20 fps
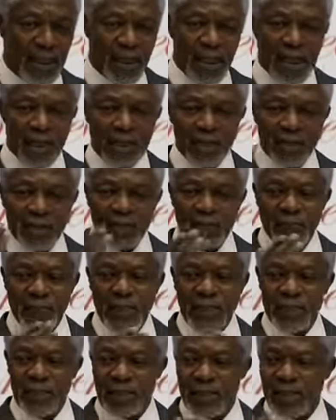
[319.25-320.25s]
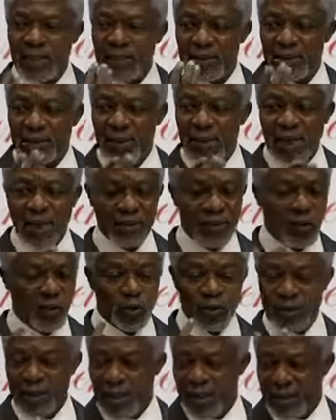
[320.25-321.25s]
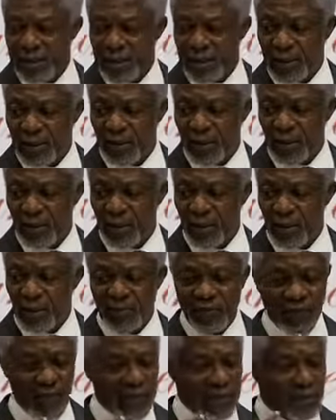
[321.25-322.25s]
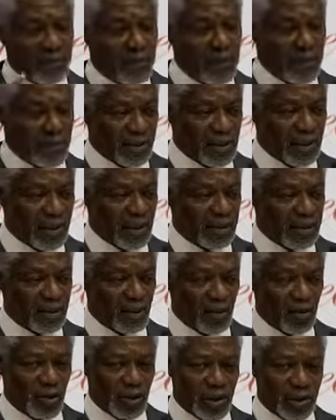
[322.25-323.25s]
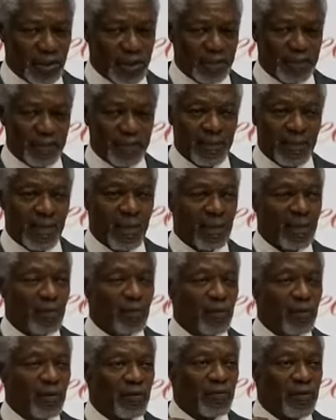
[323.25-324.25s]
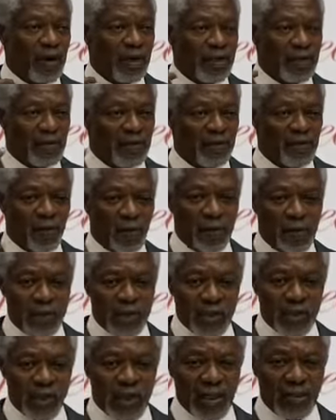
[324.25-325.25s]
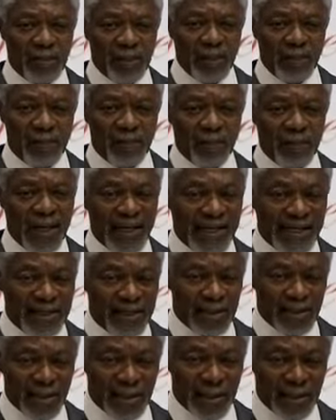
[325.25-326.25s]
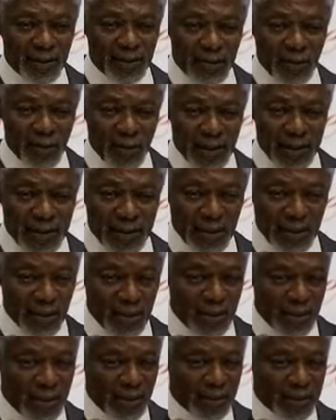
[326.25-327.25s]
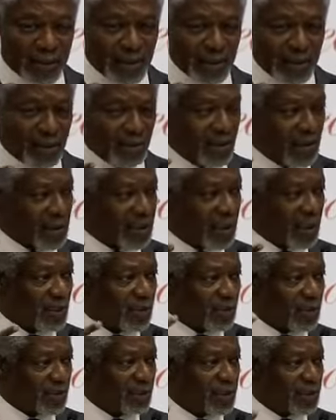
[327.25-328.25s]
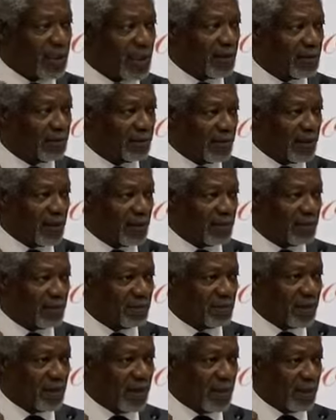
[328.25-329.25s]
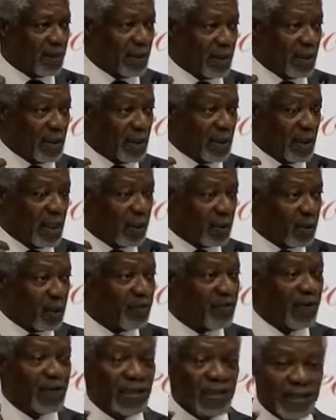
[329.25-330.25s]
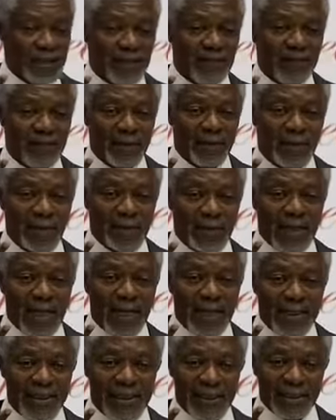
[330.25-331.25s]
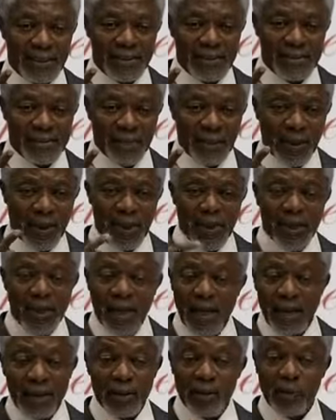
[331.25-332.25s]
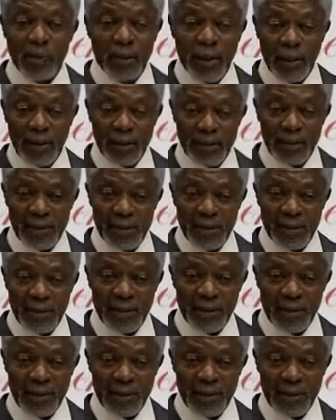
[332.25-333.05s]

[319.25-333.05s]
and the presidency has rotated. We've had a minister as a chair. We've had a former chairman of McKinsey & Co. as a chair, Rajat Gupta, a friend of mine. And we've had a civil society, and it works.